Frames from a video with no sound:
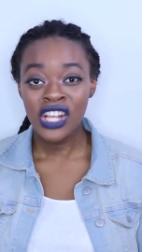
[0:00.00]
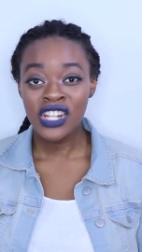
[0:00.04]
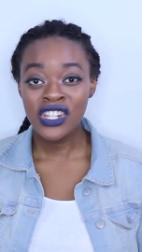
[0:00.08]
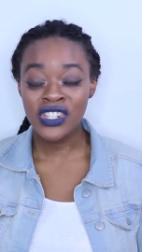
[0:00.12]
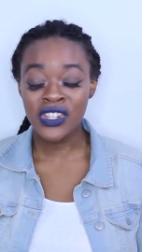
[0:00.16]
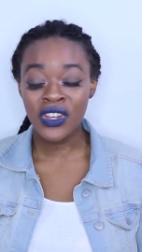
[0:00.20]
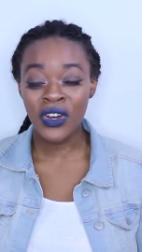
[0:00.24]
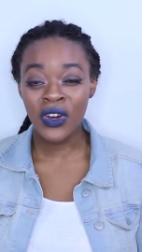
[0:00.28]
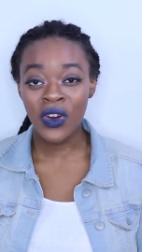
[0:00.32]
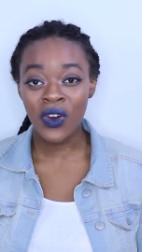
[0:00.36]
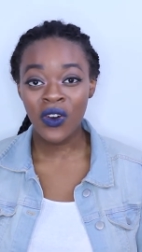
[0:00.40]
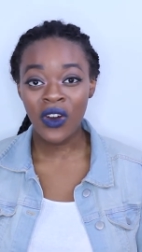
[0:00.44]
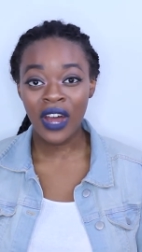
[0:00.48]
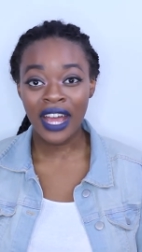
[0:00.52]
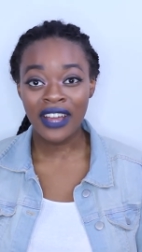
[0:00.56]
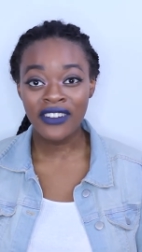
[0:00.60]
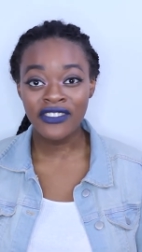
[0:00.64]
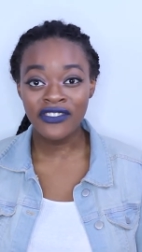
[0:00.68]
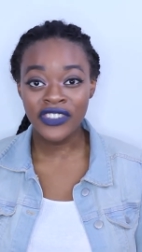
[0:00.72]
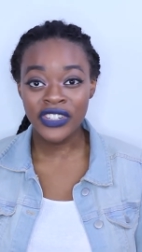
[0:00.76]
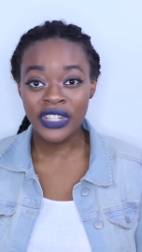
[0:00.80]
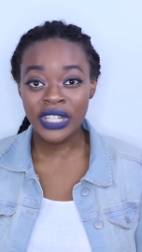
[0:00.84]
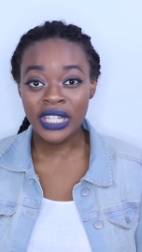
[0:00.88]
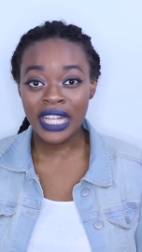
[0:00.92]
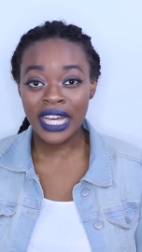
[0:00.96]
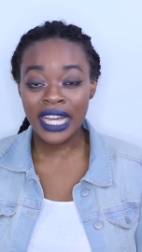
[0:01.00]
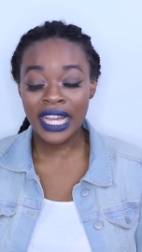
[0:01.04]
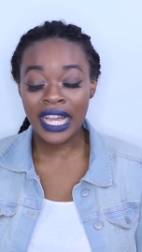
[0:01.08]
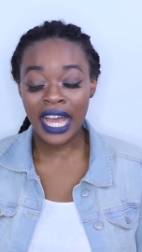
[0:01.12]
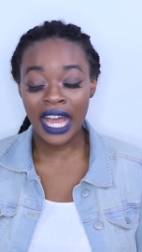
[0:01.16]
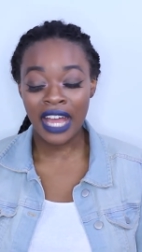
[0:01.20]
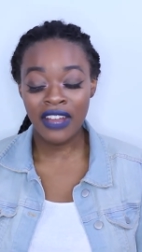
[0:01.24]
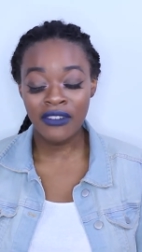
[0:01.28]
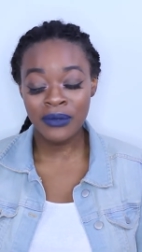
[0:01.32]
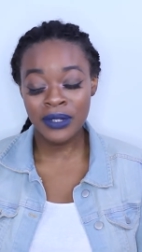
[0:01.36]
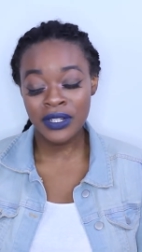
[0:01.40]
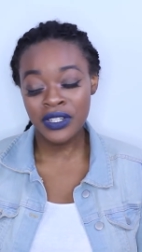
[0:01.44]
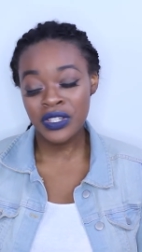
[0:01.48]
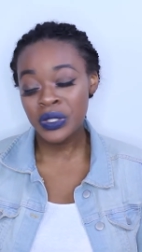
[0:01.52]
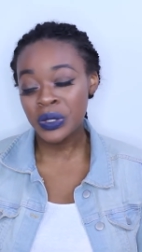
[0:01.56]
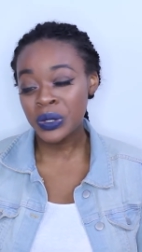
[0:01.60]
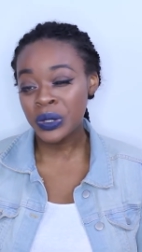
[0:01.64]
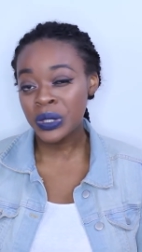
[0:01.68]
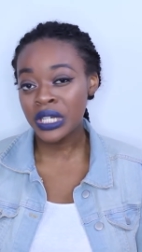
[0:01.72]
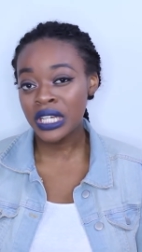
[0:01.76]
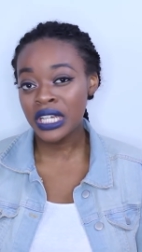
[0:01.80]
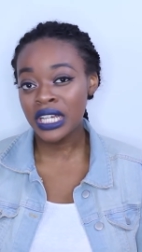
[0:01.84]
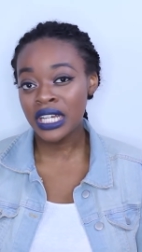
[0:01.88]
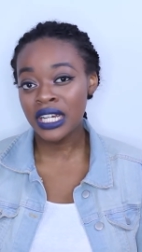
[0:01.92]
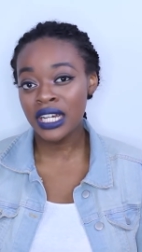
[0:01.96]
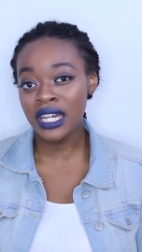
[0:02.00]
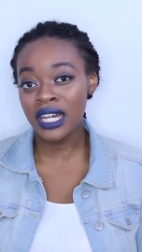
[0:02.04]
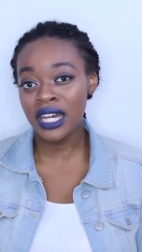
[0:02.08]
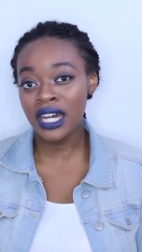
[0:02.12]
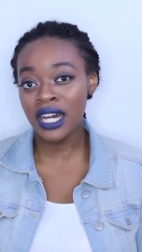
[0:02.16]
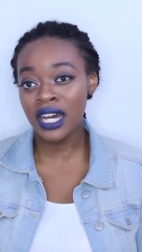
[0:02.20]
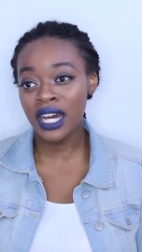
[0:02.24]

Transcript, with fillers: So I feel like I've been doing